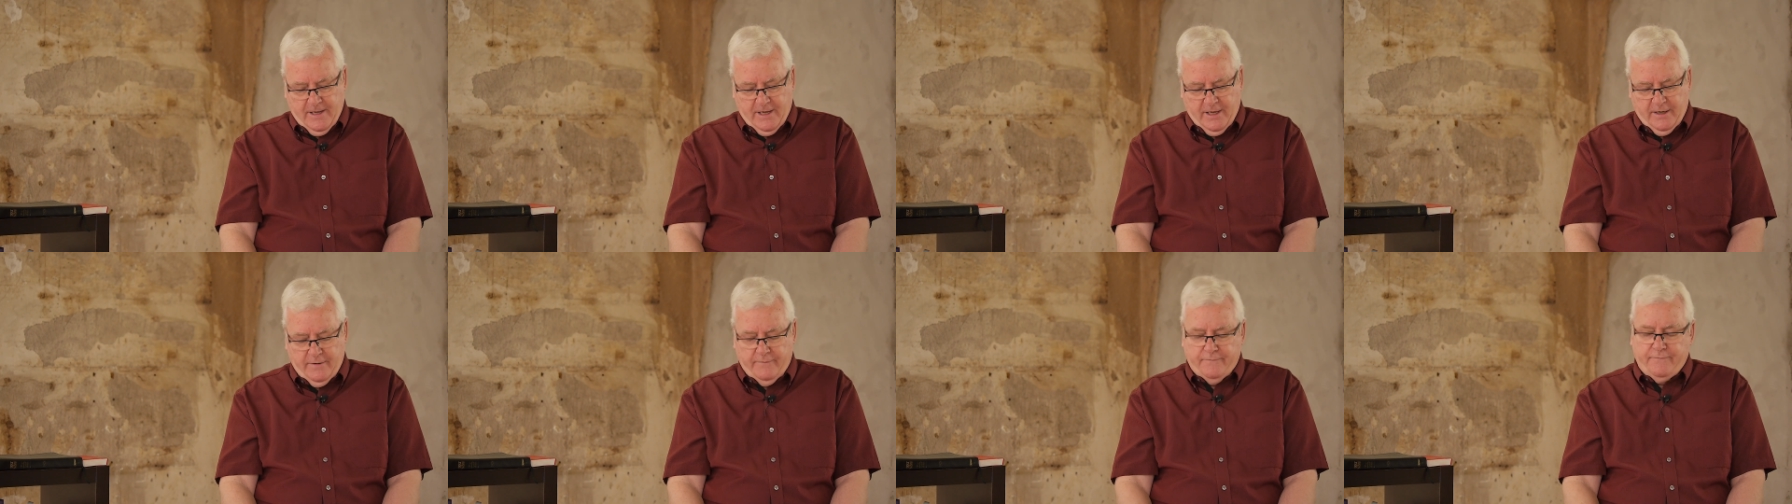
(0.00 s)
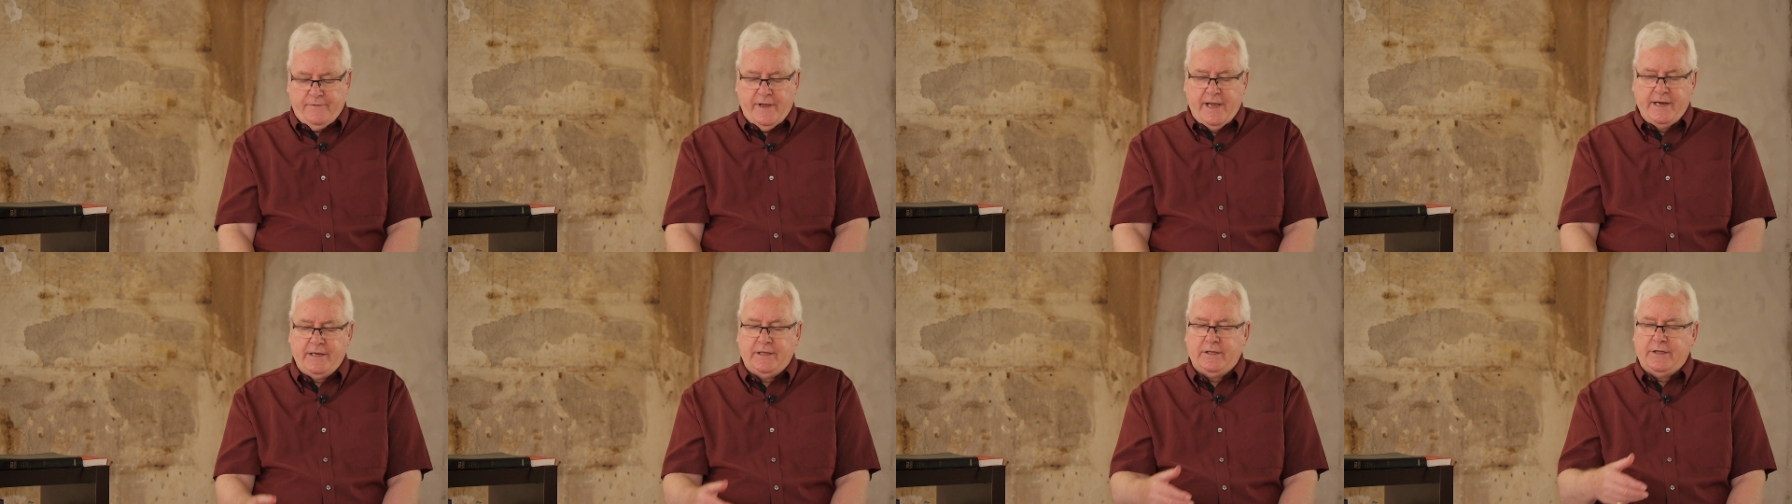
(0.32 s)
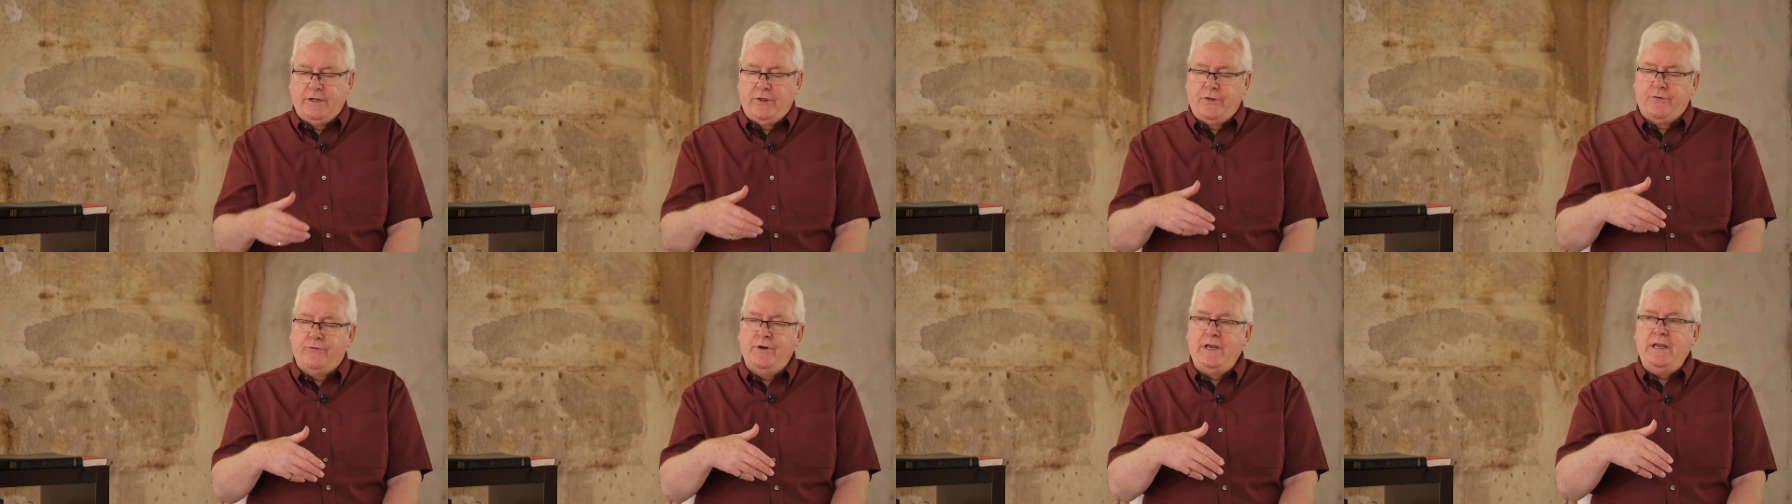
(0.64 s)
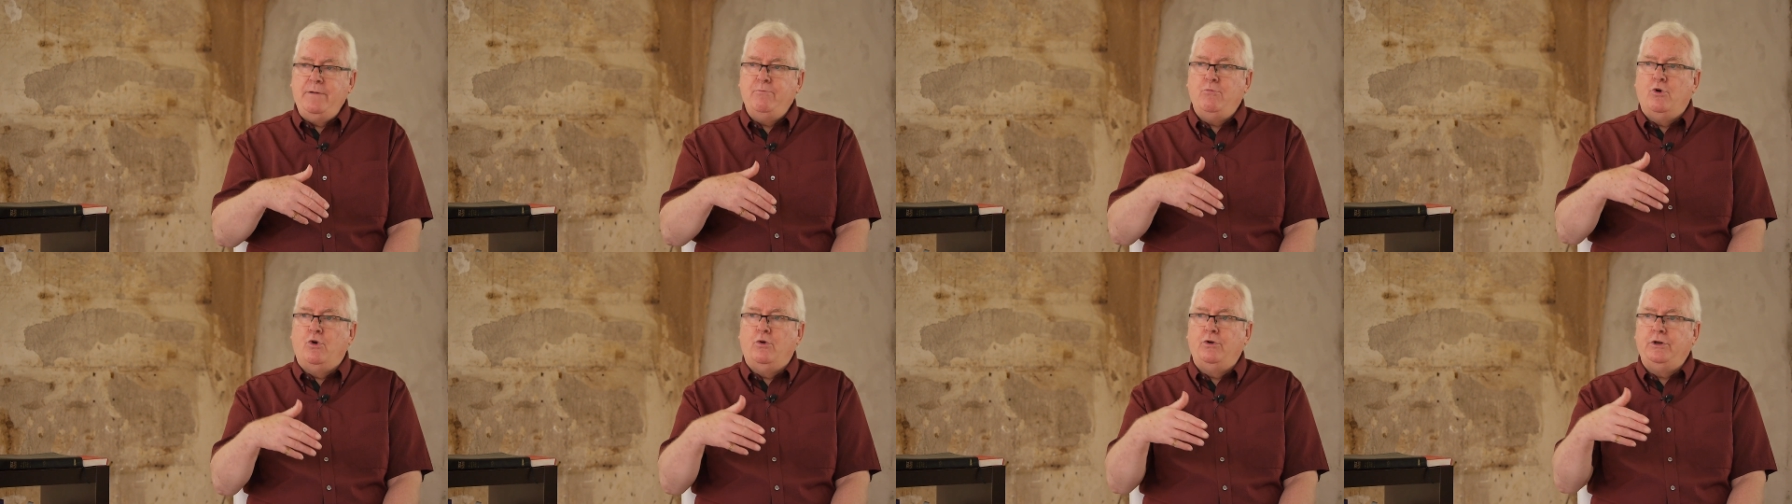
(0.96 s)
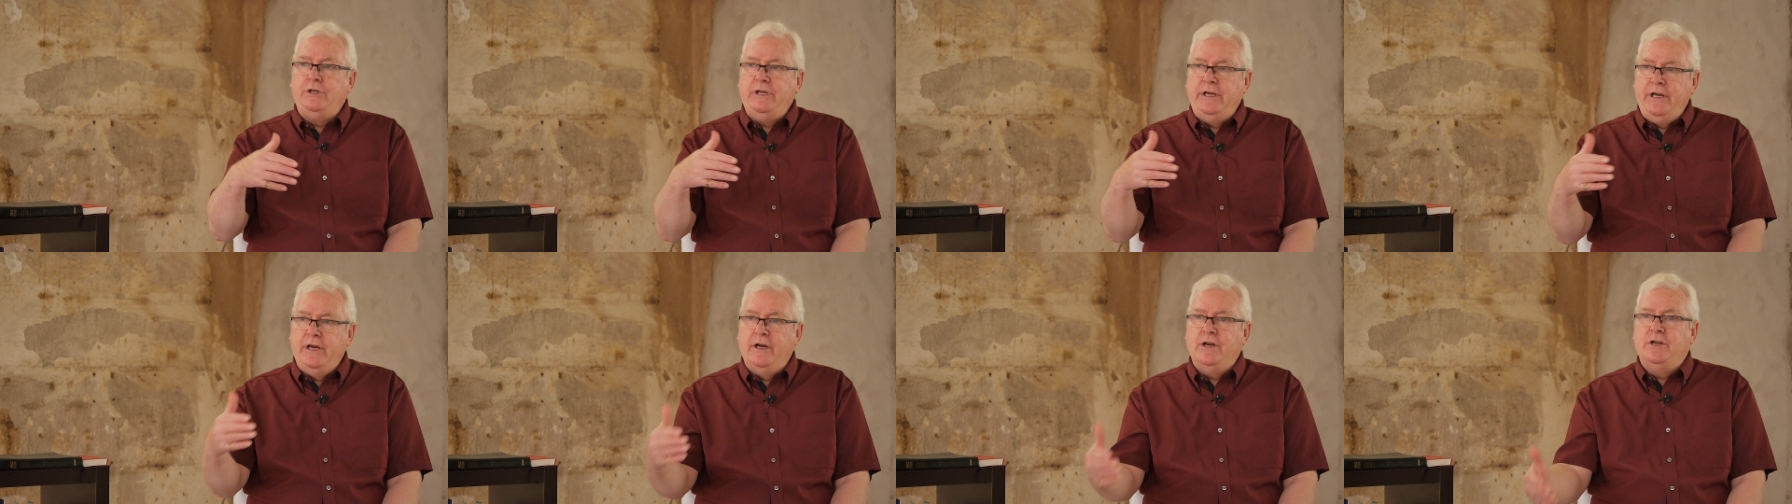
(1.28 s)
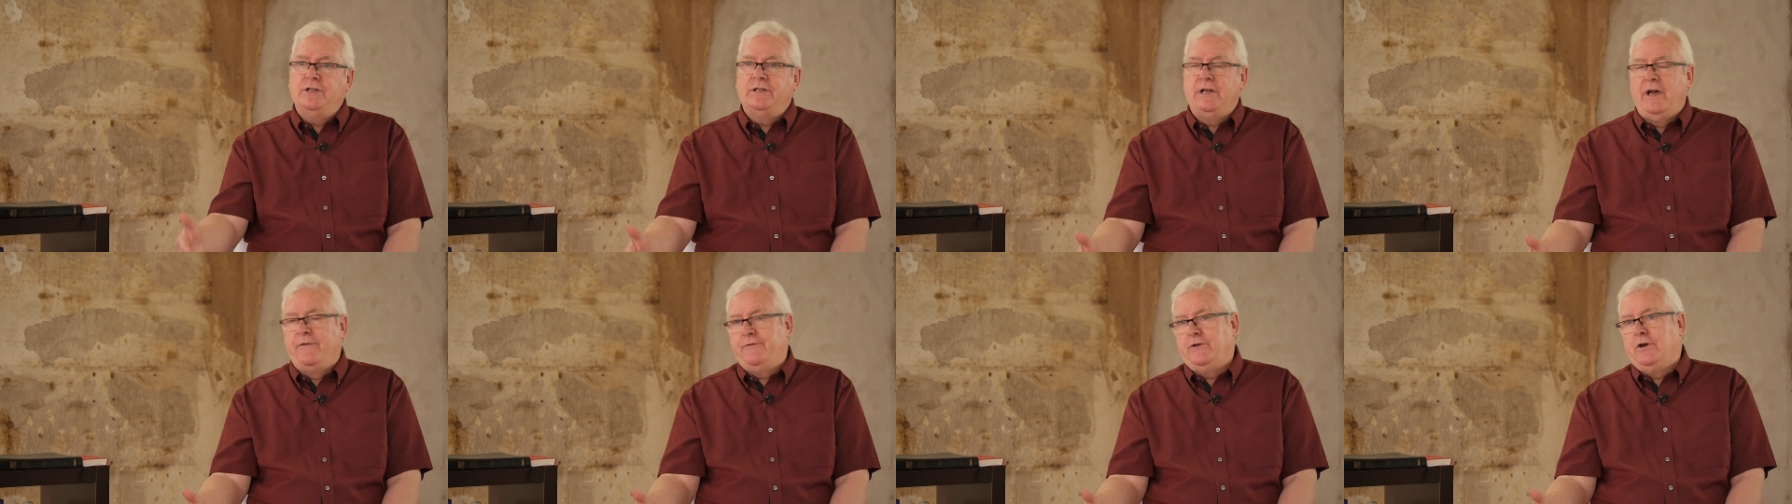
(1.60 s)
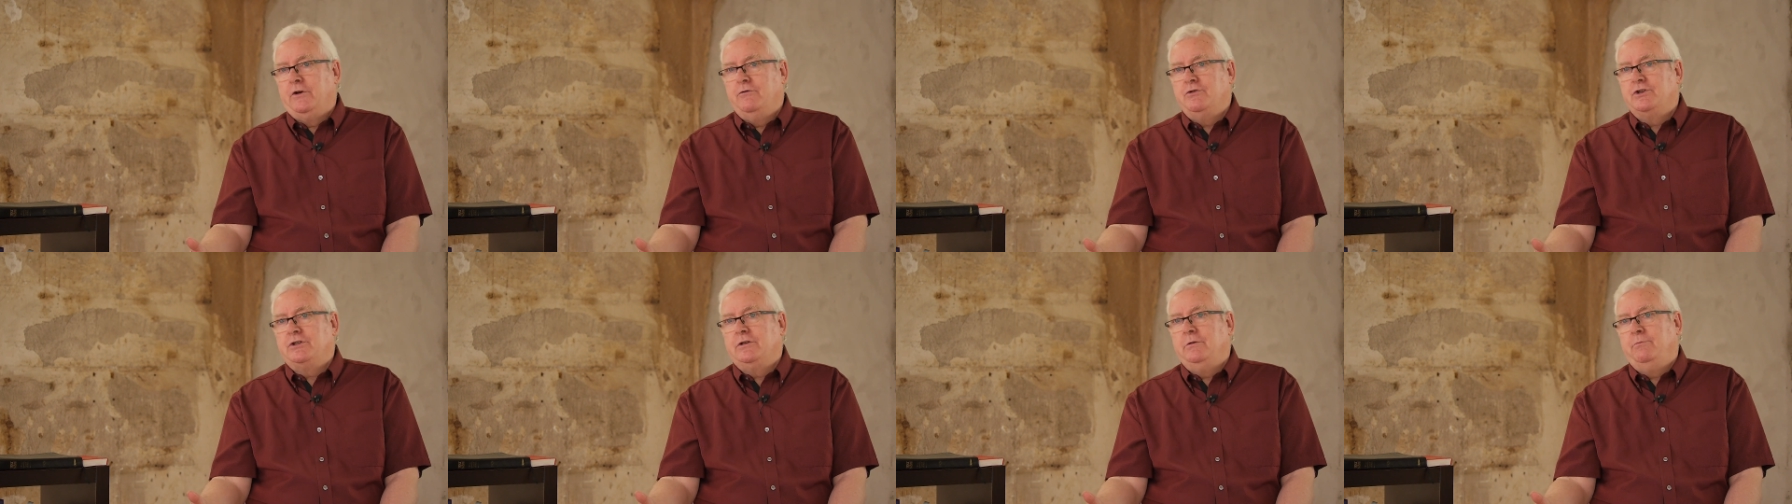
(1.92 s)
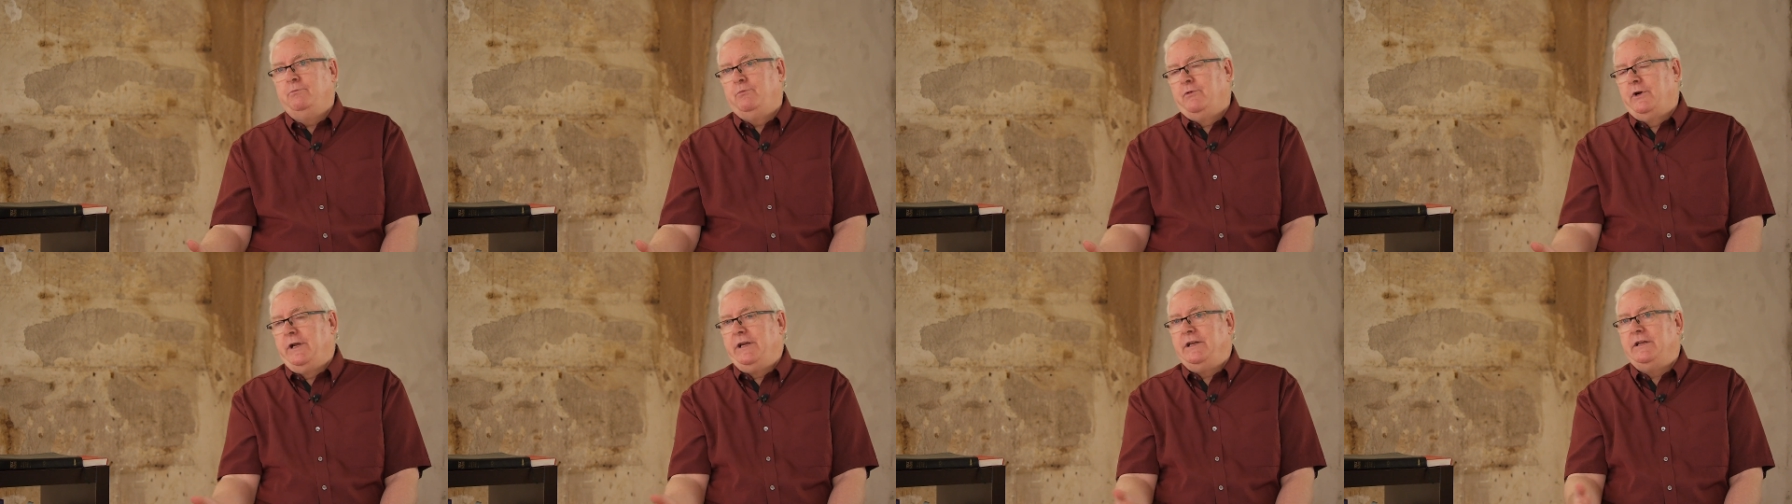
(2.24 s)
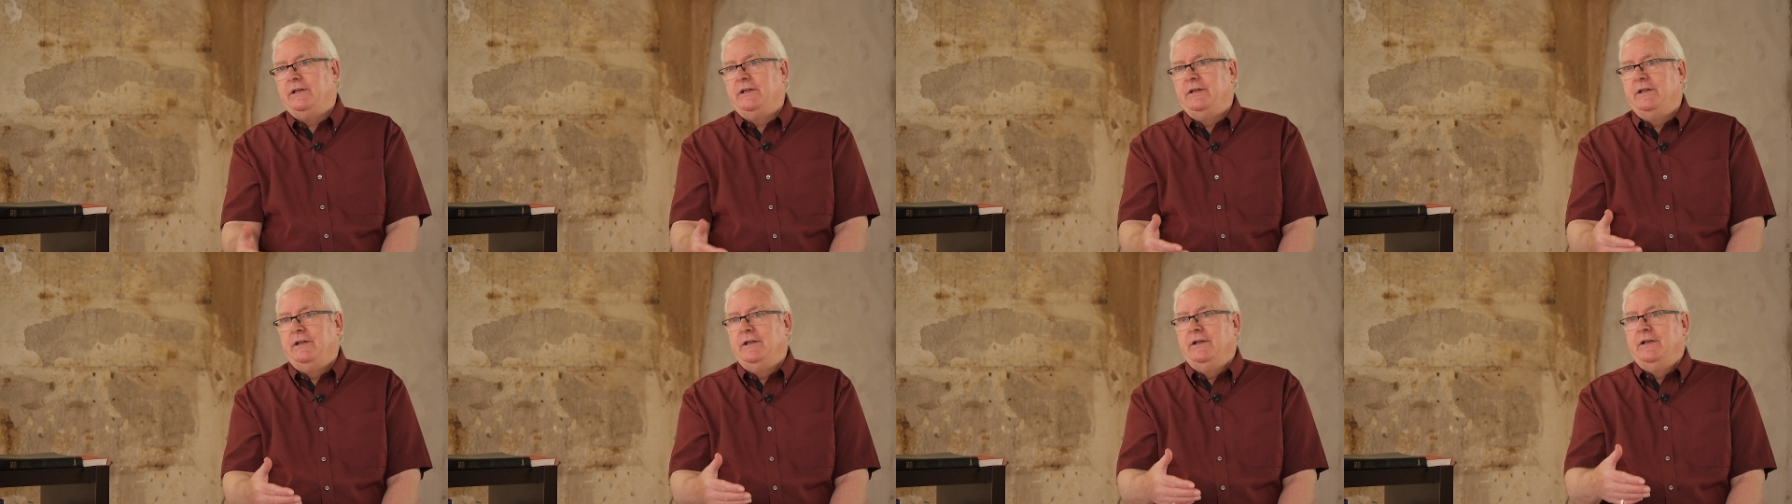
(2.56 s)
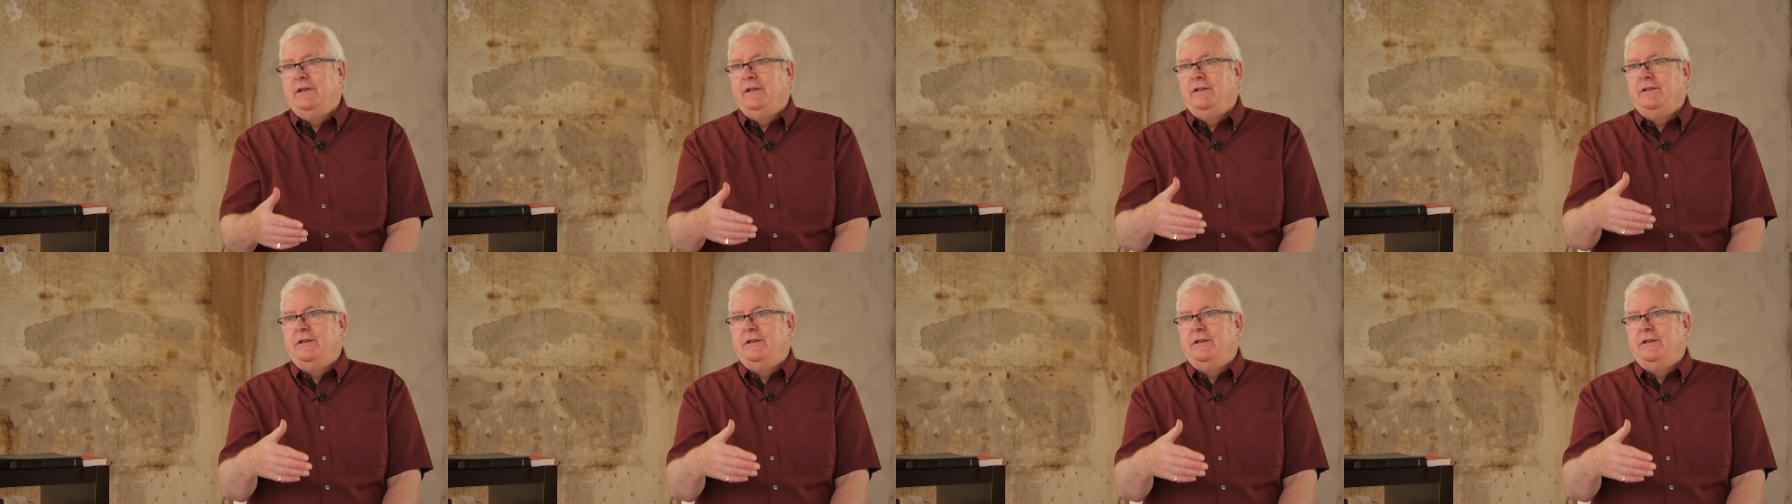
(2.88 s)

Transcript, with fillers: And in fact, three more years after it was completed,